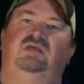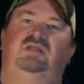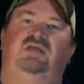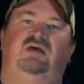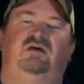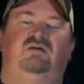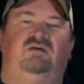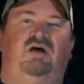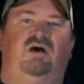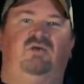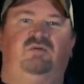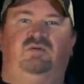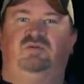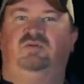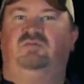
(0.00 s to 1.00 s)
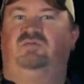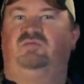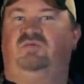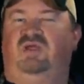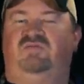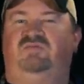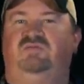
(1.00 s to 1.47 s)
Now, all we're doing with the
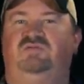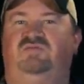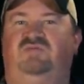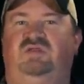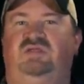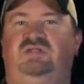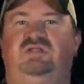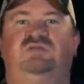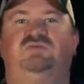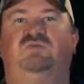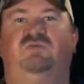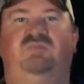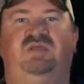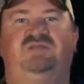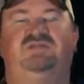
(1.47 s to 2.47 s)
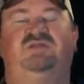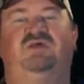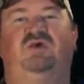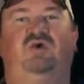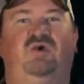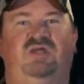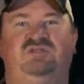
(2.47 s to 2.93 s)
refuge feed is we're mixing
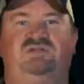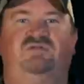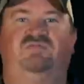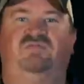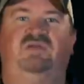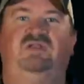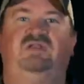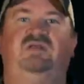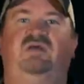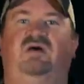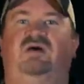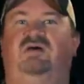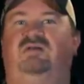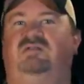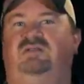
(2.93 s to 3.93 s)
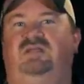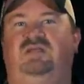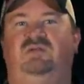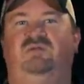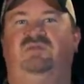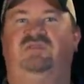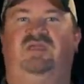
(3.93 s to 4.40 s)
aggressive feeding call
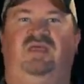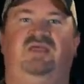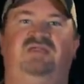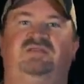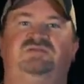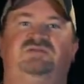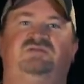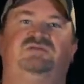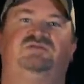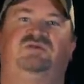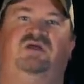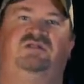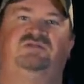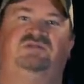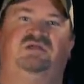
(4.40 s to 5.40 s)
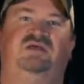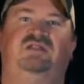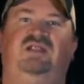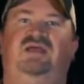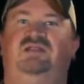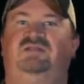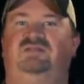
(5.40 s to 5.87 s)
in with cadences, trying to sound
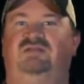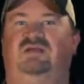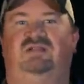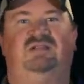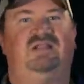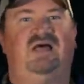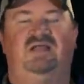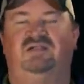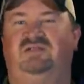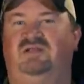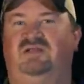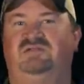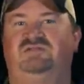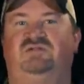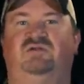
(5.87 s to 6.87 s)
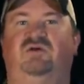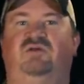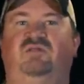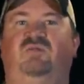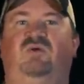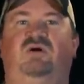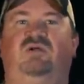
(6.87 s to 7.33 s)
like a lot of ducks that are
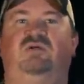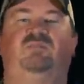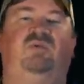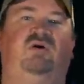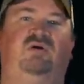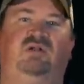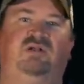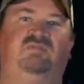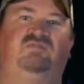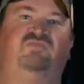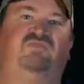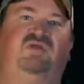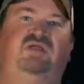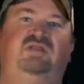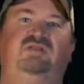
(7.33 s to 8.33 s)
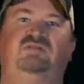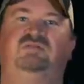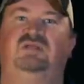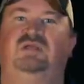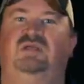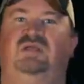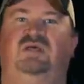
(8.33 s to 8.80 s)
on the water, part of them feeding,
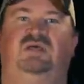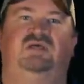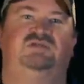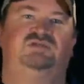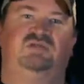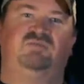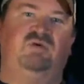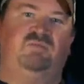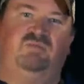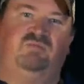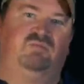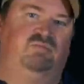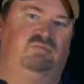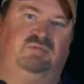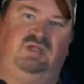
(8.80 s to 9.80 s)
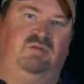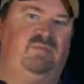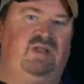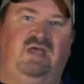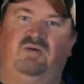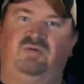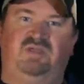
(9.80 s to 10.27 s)
uh, some of them
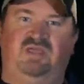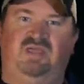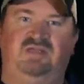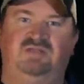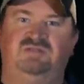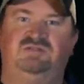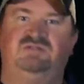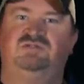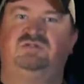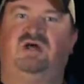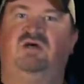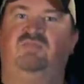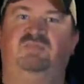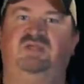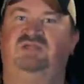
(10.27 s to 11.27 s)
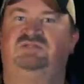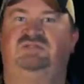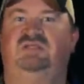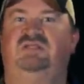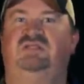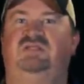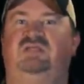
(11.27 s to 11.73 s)
coming out with cadences all mixed
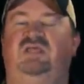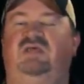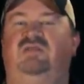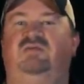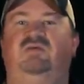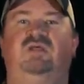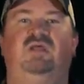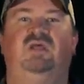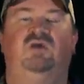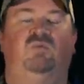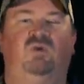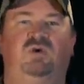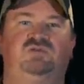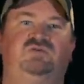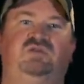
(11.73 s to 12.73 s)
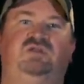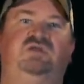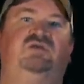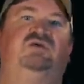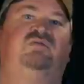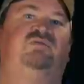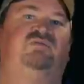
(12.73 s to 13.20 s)
in together. Works really
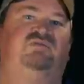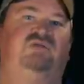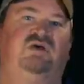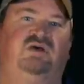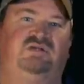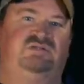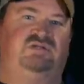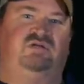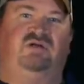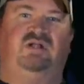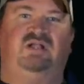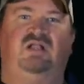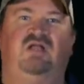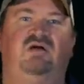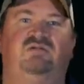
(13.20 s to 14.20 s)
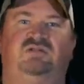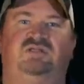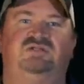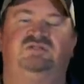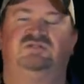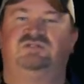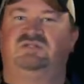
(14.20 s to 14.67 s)
good with ducks that are at a long
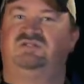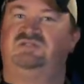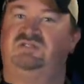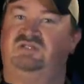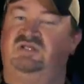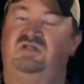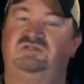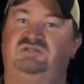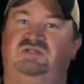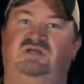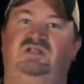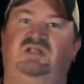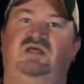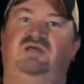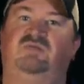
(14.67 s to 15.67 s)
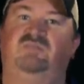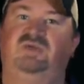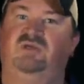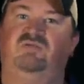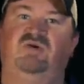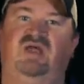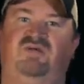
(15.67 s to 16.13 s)
distance because it does sound like a
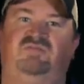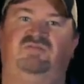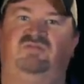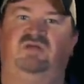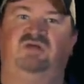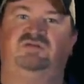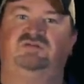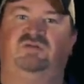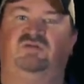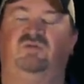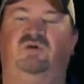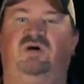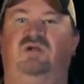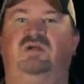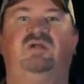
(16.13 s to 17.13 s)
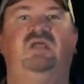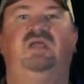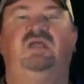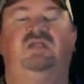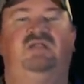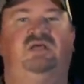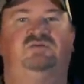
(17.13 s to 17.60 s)
big raft of ducks on the water.
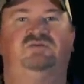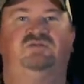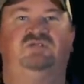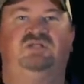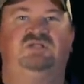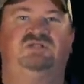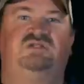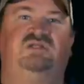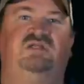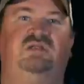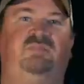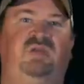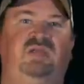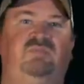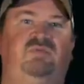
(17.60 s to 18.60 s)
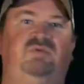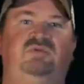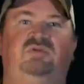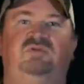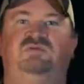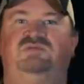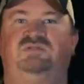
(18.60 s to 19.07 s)
Now traditionally people
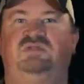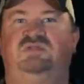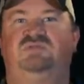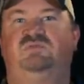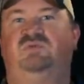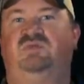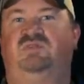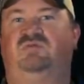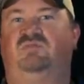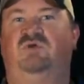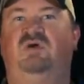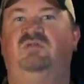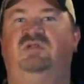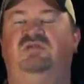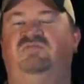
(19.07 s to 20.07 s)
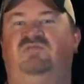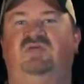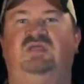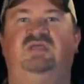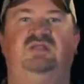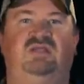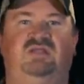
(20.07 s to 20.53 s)
use this with the rolling
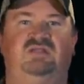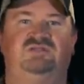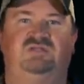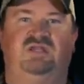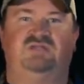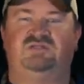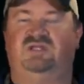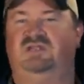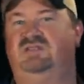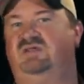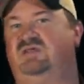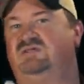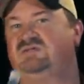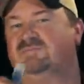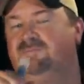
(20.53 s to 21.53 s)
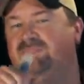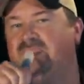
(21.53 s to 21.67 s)
feed and it sounds like this.